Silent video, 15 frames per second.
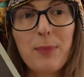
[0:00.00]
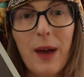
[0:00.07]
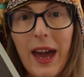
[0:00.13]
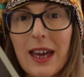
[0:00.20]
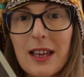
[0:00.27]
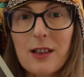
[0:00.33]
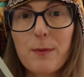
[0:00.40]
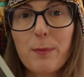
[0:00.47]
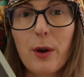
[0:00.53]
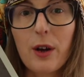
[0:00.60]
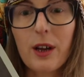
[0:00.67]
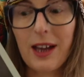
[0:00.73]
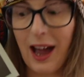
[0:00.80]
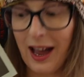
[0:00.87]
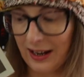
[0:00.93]
paced
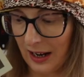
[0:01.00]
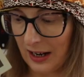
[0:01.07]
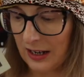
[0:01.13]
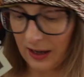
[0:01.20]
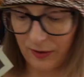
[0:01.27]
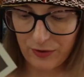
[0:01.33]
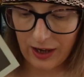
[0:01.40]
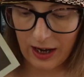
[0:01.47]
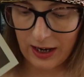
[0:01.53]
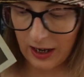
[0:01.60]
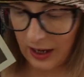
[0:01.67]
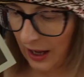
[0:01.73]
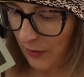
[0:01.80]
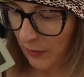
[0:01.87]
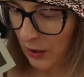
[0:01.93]
book, and I loved it, and
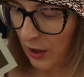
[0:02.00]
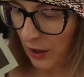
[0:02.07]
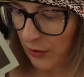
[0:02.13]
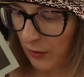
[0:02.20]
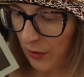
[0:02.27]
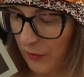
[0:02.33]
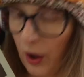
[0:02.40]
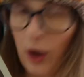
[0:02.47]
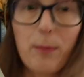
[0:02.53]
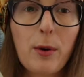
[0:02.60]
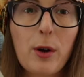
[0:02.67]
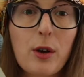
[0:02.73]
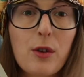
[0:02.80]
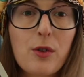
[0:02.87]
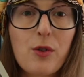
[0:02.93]
I have another of her
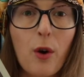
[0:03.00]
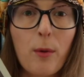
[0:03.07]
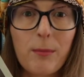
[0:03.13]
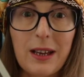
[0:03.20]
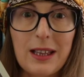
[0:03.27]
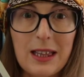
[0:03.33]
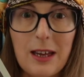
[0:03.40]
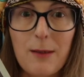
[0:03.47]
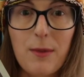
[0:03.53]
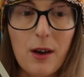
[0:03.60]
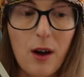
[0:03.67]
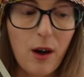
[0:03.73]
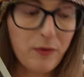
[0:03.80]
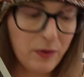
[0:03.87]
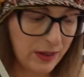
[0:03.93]
books on my
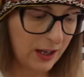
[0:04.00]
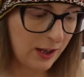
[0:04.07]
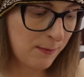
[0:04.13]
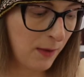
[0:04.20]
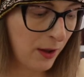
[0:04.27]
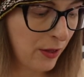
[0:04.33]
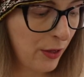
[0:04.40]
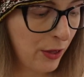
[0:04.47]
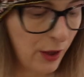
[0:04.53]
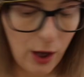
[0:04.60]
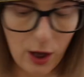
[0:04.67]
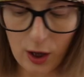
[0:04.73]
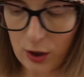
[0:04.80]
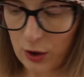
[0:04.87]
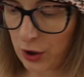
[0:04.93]
TBR for this month
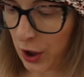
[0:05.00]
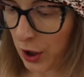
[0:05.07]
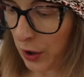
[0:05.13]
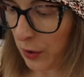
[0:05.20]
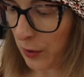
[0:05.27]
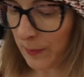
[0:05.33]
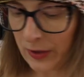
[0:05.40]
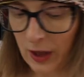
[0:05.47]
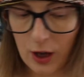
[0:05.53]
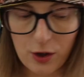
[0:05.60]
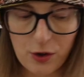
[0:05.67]
too.